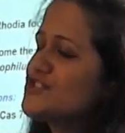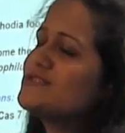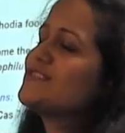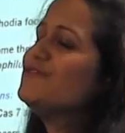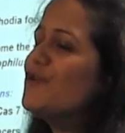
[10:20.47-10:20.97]
which
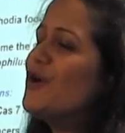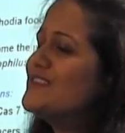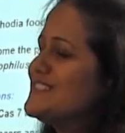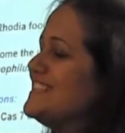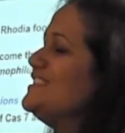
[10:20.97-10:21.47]
is
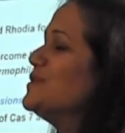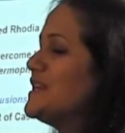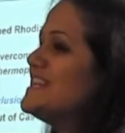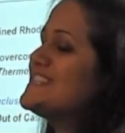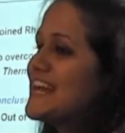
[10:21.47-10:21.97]
involved in
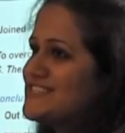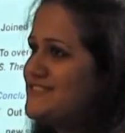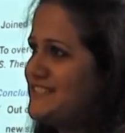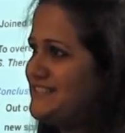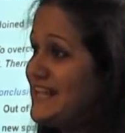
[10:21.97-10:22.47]
nuclease
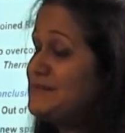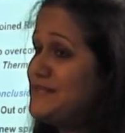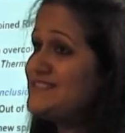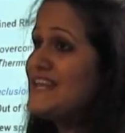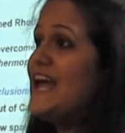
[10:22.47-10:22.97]
activity. That
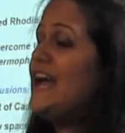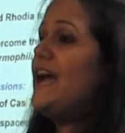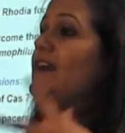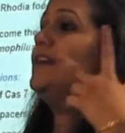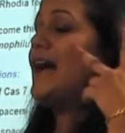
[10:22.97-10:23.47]
means
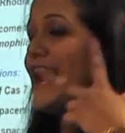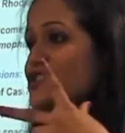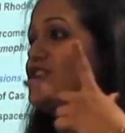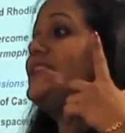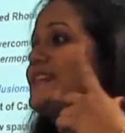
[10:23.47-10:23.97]

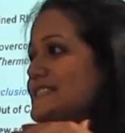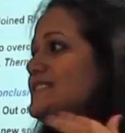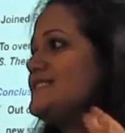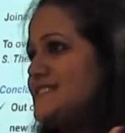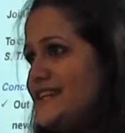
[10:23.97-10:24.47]
actually
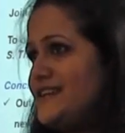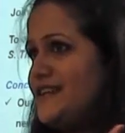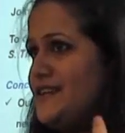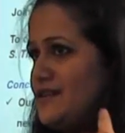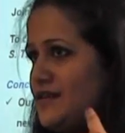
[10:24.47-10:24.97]
cutting the
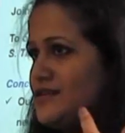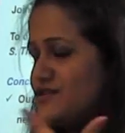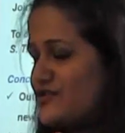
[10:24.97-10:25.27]
DNA uh,